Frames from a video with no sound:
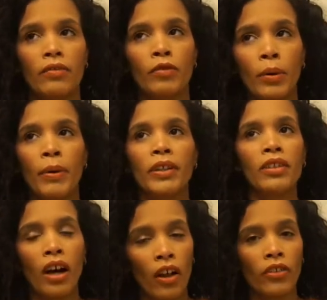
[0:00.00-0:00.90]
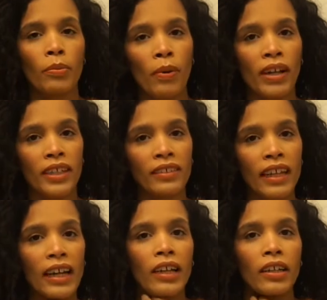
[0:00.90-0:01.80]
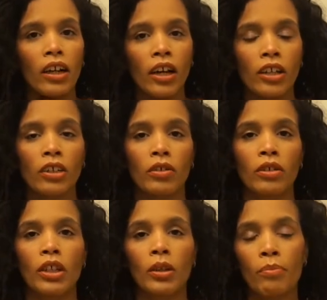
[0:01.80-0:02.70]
compared to other products that are